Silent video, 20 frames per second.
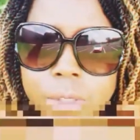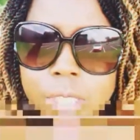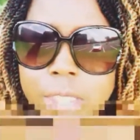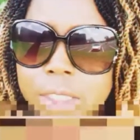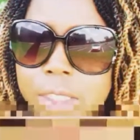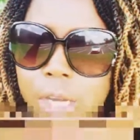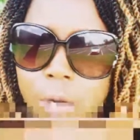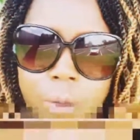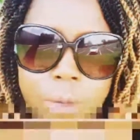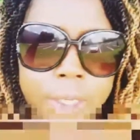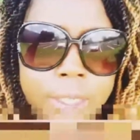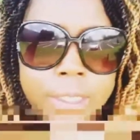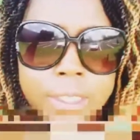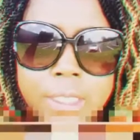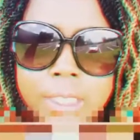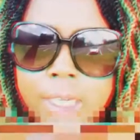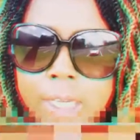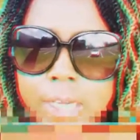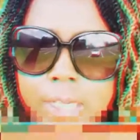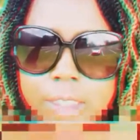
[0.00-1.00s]
It's only a
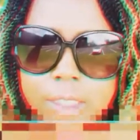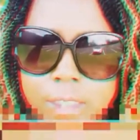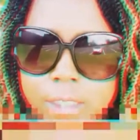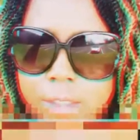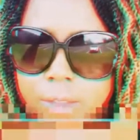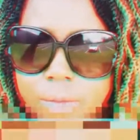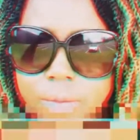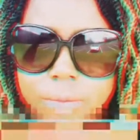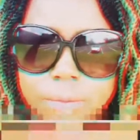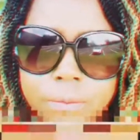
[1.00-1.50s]
test.